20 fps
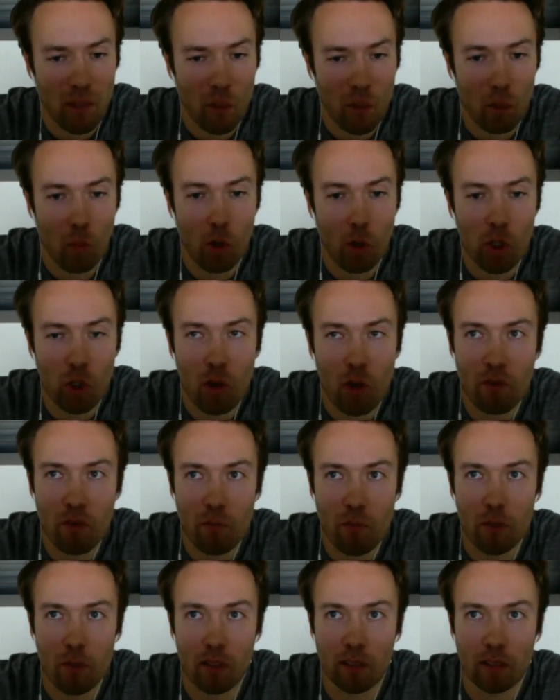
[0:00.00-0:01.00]
Once you have to
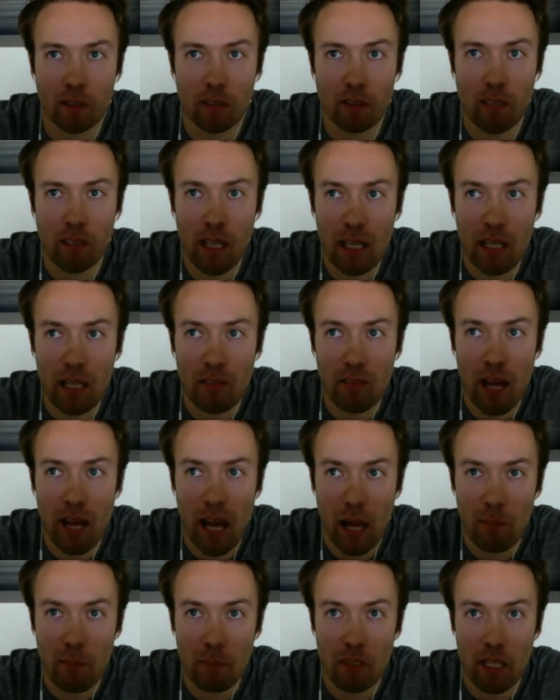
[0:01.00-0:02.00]
build native
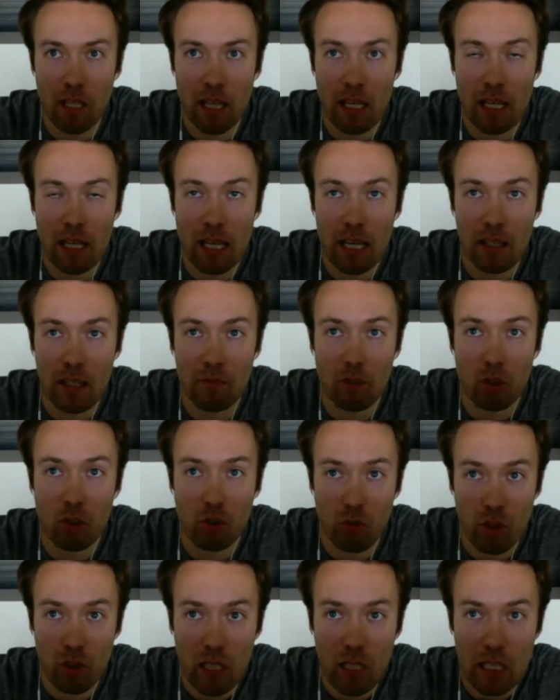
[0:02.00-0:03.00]
apps and native
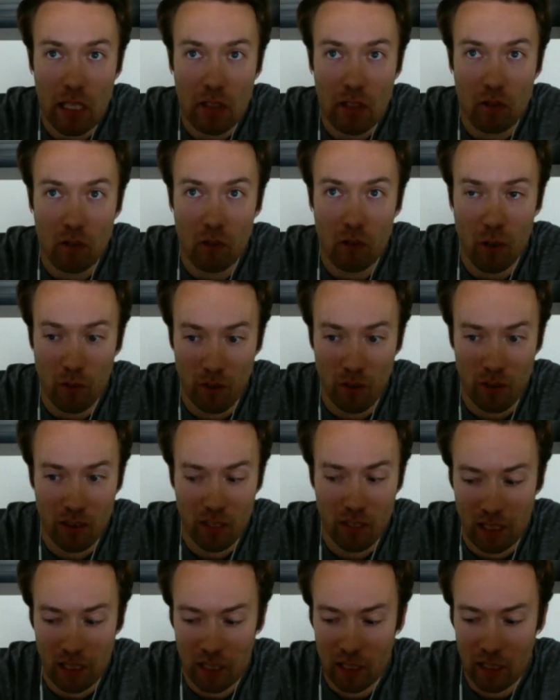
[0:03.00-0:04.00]
screens for
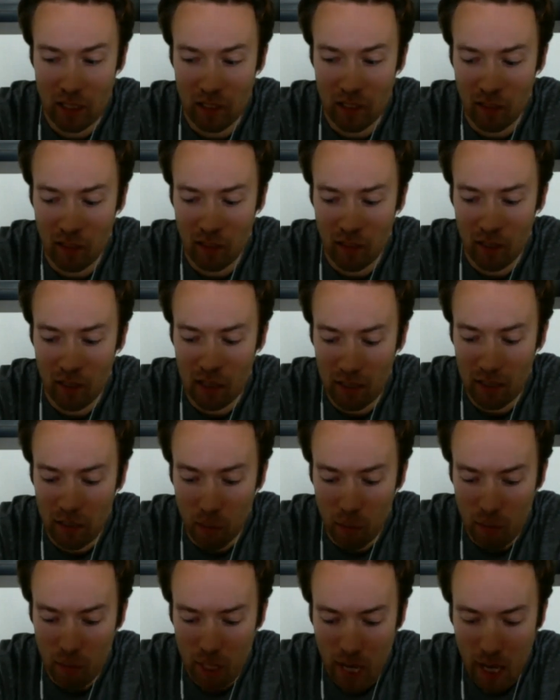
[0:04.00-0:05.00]
everything in
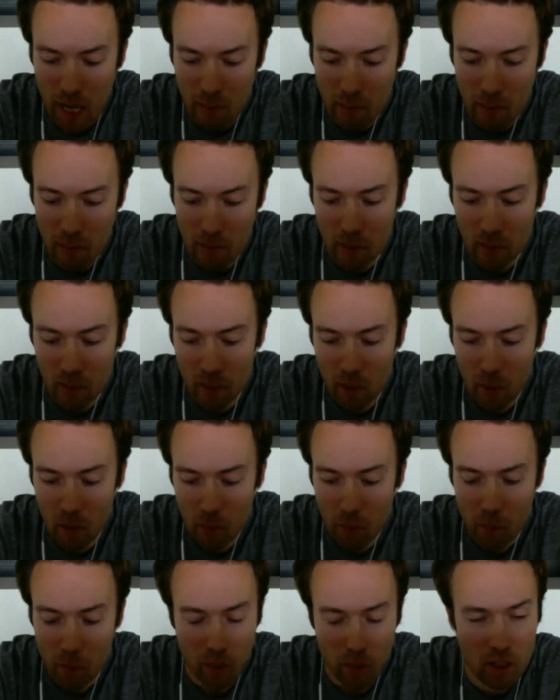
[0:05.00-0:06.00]
those apps,
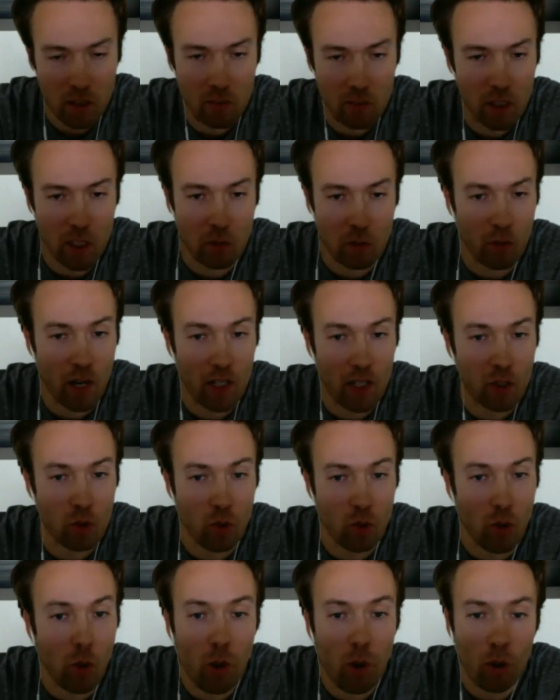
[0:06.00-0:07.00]
productivity grinds to
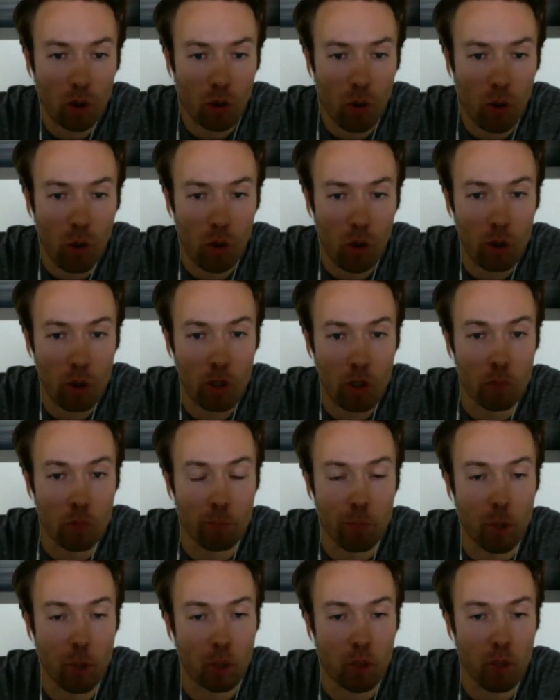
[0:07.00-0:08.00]
a halt, or you need to
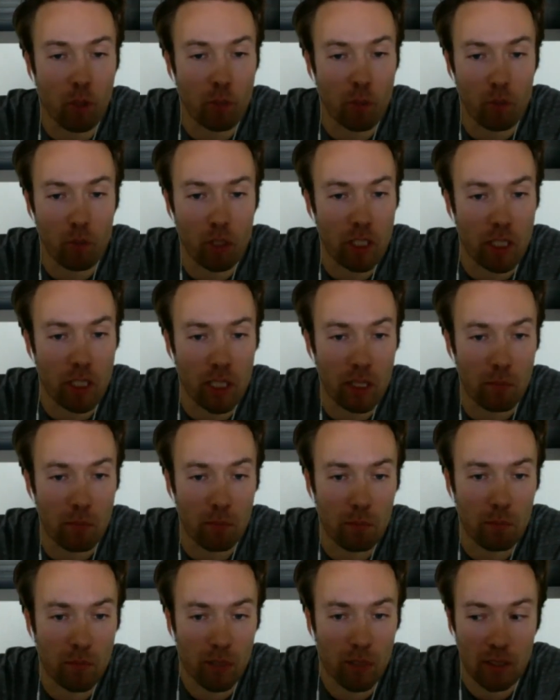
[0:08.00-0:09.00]
bulk up your
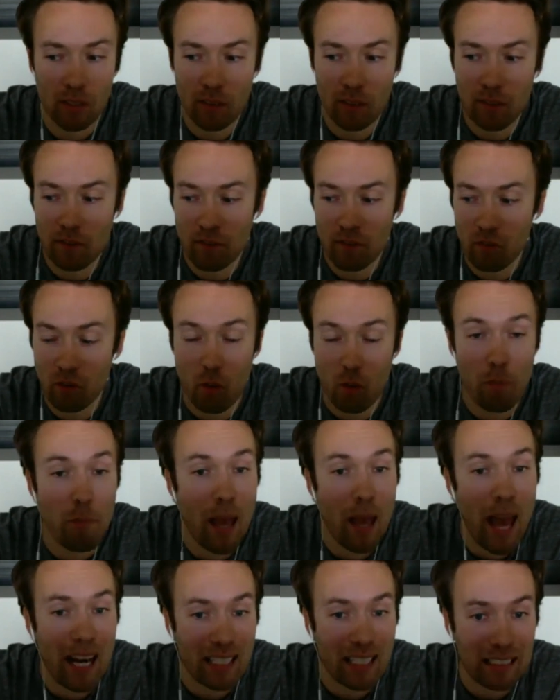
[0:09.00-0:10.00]
team
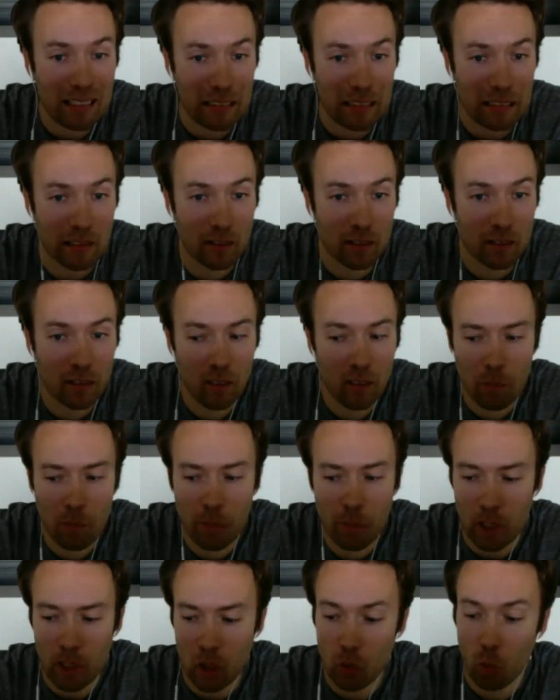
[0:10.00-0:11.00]
dramatically,
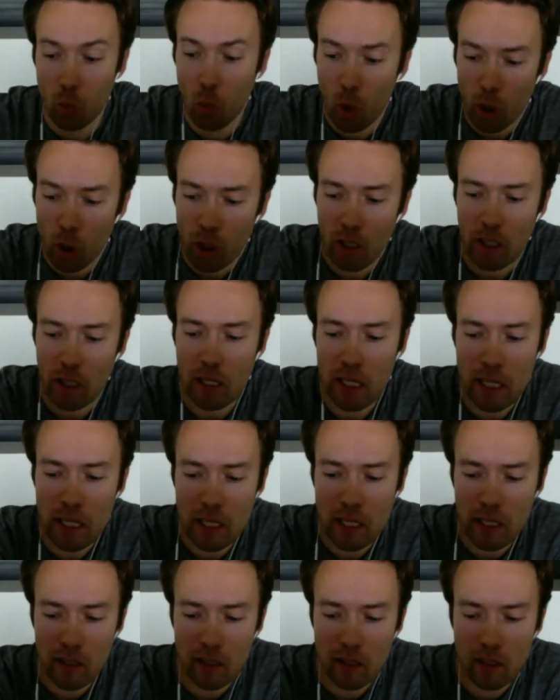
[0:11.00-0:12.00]
because working
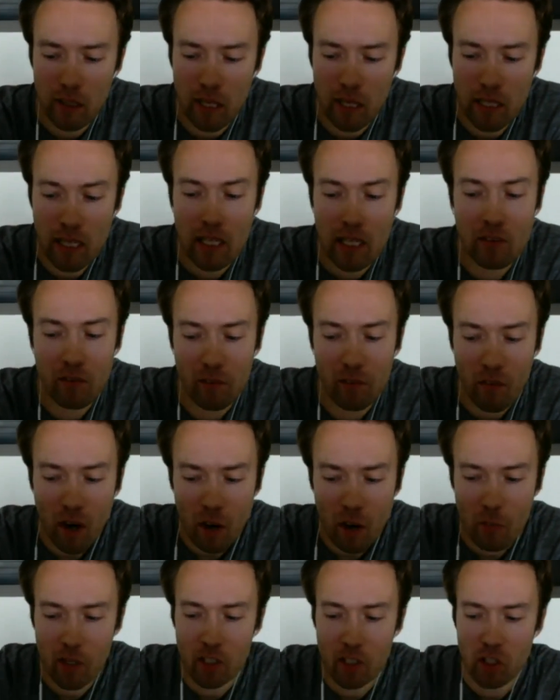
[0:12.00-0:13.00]
in a native
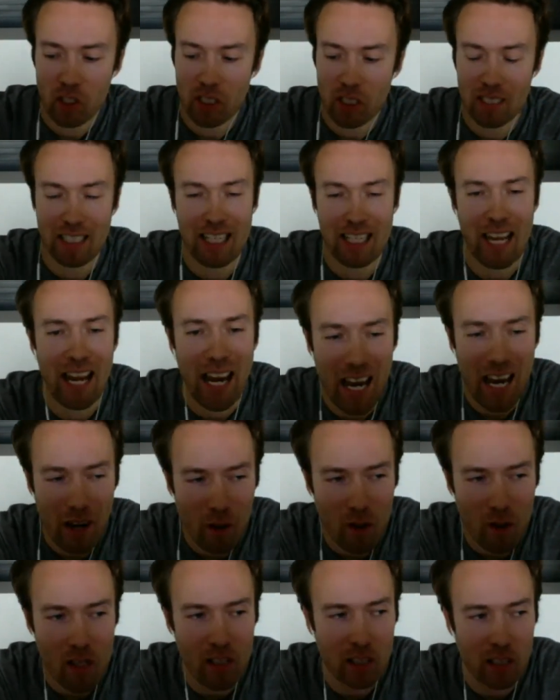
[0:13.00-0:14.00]
environment just is
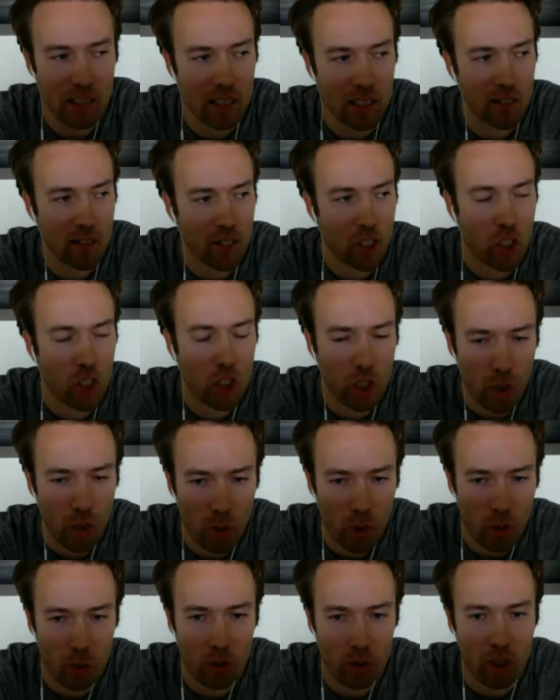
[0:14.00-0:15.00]
inherently
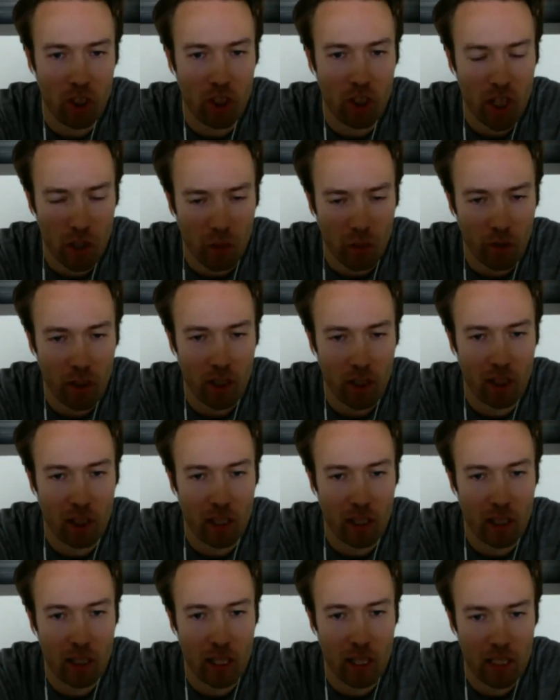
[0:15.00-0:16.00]
slower than generating
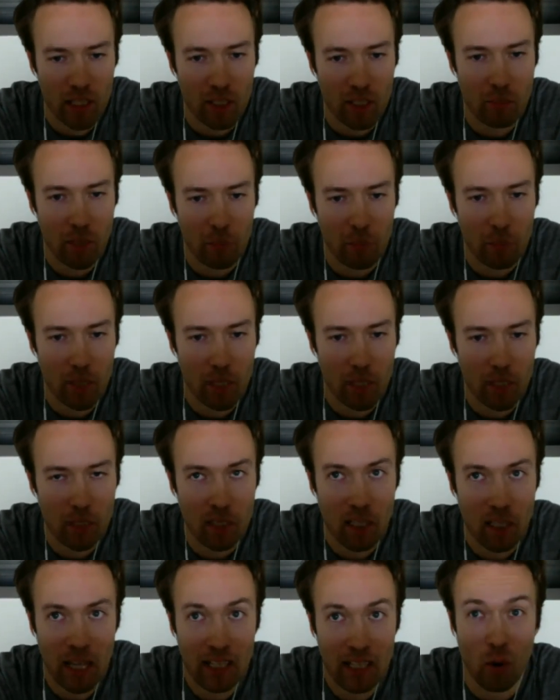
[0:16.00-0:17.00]
an HTML
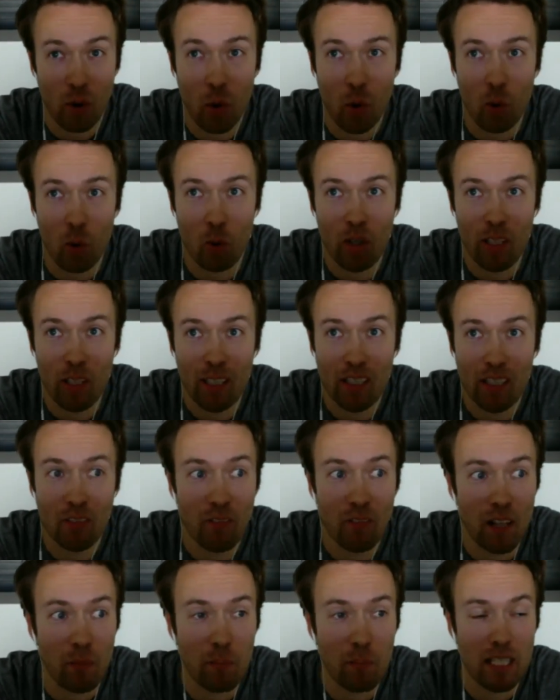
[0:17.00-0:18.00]
page. And the whole
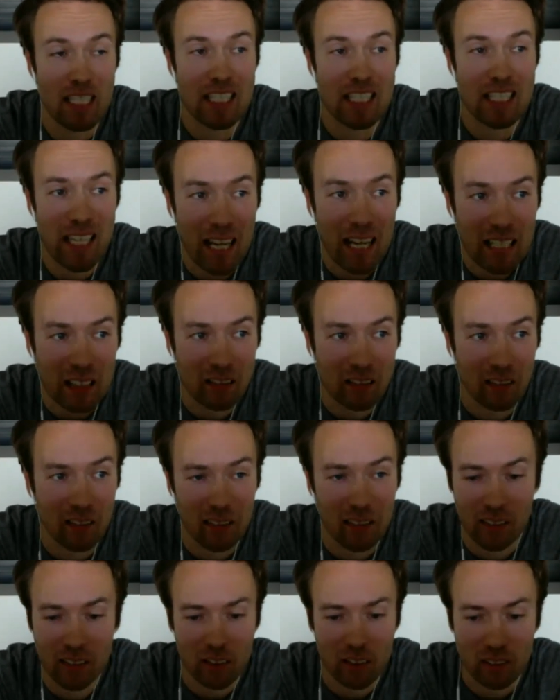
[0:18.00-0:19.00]
development cycle
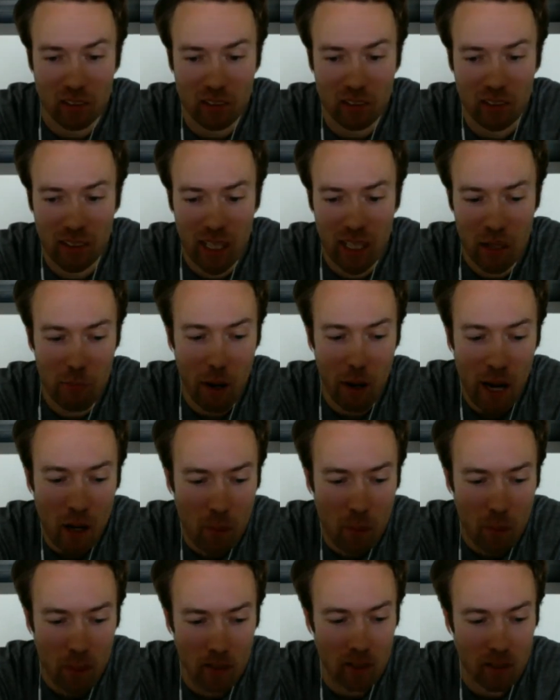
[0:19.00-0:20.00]
is just, in my
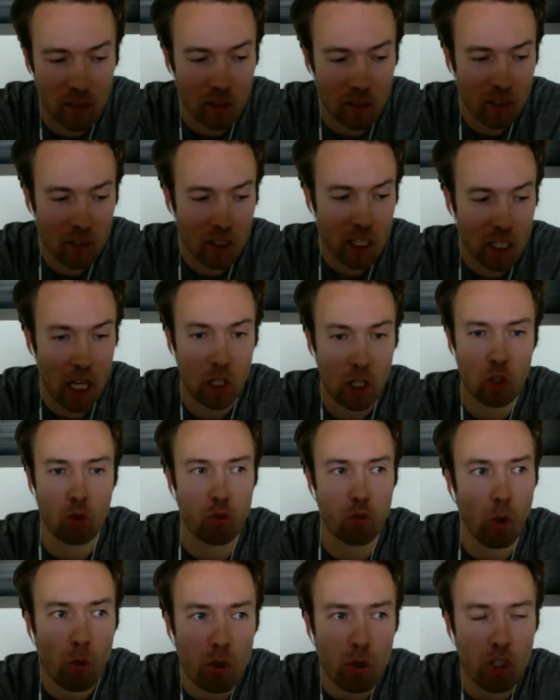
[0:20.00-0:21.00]
opinion,
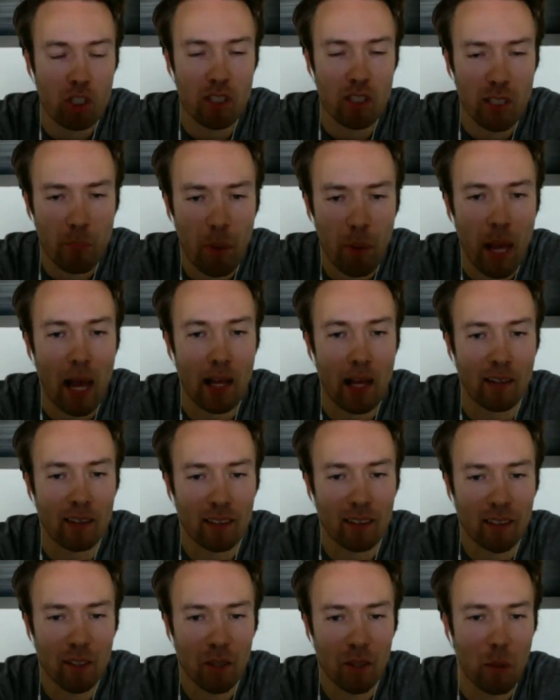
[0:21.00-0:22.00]
atrociously bad
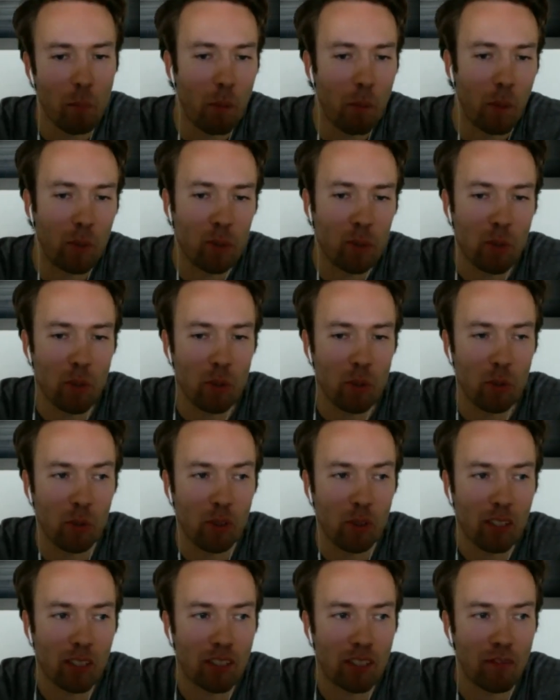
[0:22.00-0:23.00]
compared to
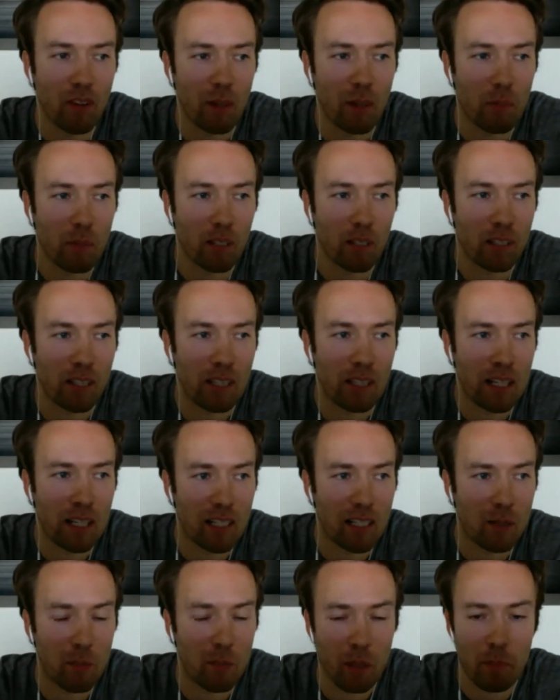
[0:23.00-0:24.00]
developing an
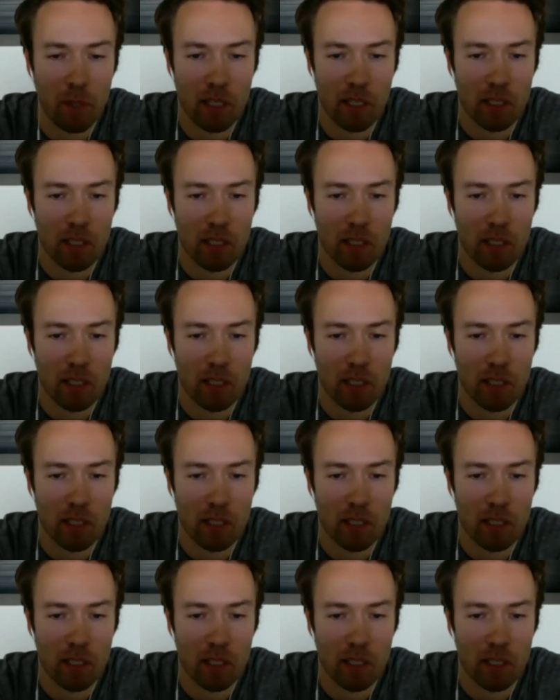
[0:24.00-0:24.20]
HTML page.